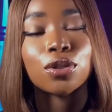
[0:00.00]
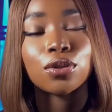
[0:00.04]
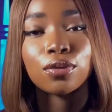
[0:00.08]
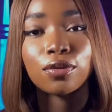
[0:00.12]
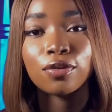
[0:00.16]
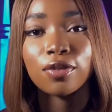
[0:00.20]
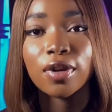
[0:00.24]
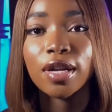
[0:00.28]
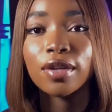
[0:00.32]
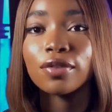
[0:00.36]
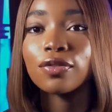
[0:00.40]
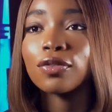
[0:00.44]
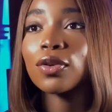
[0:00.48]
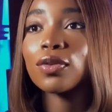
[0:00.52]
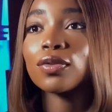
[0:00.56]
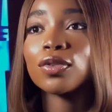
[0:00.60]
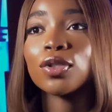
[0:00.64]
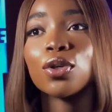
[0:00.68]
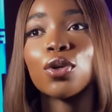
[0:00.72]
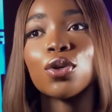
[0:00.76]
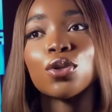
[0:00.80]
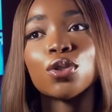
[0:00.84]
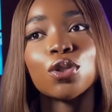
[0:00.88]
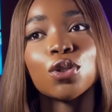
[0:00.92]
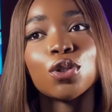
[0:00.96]
5 of the
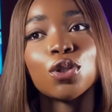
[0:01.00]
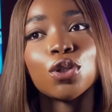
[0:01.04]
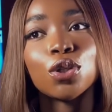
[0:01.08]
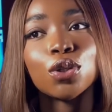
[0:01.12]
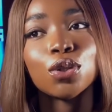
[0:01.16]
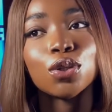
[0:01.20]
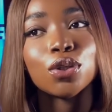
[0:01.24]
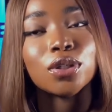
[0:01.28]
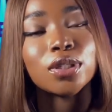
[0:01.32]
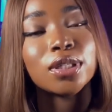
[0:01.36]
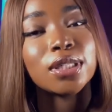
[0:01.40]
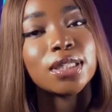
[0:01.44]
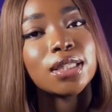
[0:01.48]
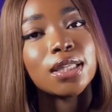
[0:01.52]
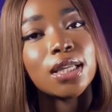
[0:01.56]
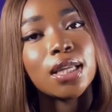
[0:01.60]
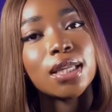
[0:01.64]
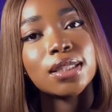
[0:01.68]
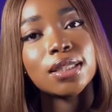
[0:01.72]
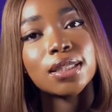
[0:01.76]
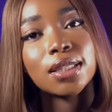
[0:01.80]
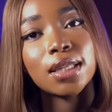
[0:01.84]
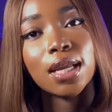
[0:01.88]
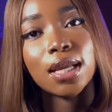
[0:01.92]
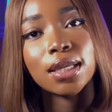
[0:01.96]
Constitution
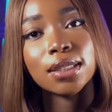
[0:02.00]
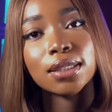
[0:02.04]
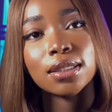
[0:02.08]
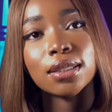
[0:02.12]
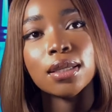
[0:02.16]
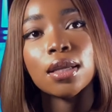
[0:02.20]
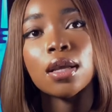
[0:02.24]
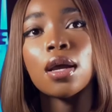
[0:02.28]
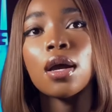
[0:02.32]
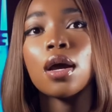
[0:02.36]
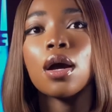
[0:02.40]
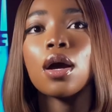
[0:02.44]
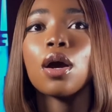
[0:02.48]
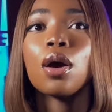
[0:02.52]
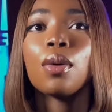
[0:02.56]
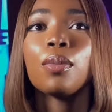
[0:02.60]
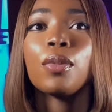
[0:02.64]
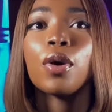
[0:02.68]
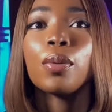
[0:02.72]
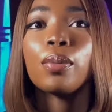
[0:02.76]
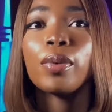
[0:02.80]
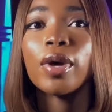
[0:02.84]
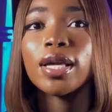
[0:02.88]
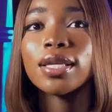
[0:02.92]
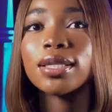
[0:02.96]
states that
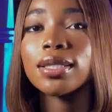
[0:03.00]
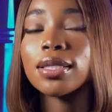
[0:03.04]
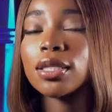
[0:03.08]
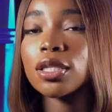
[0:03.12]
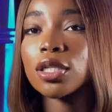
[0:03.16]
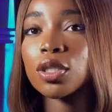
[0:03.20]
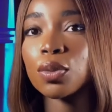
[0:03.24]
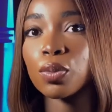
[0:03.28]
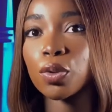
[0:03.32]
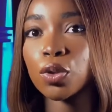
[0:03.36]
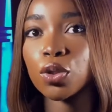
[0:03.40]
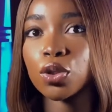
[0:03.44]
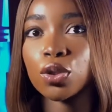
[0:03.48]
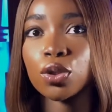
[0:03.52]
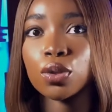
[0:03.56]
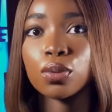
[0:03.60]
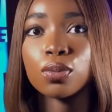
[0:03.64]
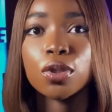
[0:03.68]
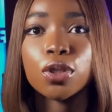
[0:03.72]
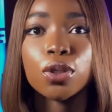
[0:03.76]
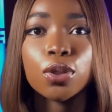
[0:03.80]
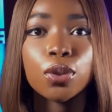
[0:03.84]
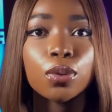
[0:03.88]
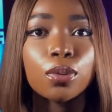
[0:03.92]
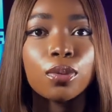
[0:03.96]
a person is
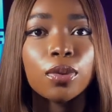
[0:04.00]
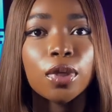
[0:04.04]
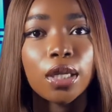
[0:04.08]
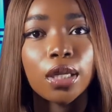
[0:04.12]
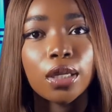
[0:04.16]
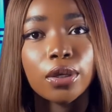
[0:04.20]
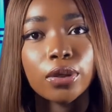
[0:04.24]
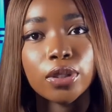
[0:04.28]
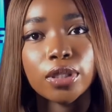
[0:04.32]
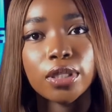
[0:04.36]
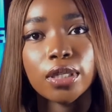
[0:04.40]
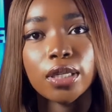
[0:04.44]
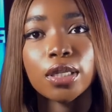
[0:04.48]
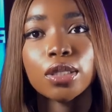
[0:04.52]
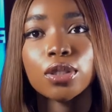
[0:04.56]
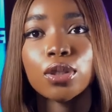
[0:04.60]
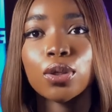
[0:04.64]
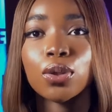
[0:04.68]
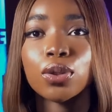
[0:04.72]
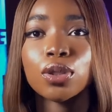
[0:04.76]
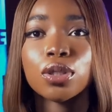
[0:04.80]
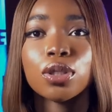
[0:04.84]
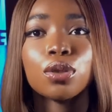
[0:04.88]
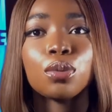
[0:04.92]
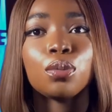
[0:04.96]
presumed to be innocent
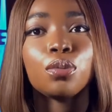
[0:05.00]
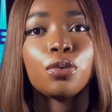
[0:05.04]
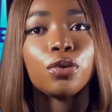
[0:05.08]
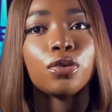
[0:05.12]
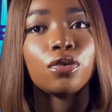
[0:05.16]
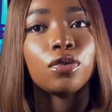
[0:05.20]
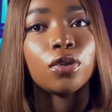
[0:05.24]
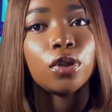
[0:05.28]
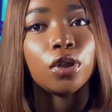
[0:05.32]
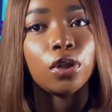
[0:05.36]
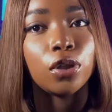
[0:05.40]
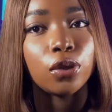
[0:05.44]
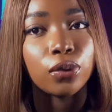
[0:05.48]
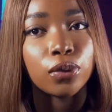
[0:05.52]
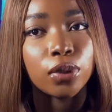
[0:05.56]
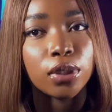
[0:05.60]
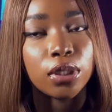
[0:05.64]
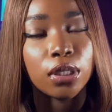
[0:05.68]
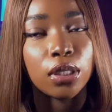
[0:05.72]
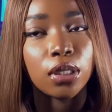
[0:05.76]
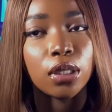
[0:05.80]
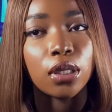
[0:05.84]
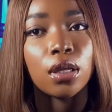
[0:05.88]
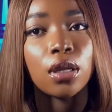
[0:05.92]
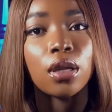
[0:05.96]
until proven
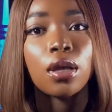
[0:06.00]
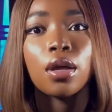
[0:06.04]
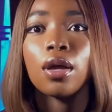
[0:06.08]
guilty.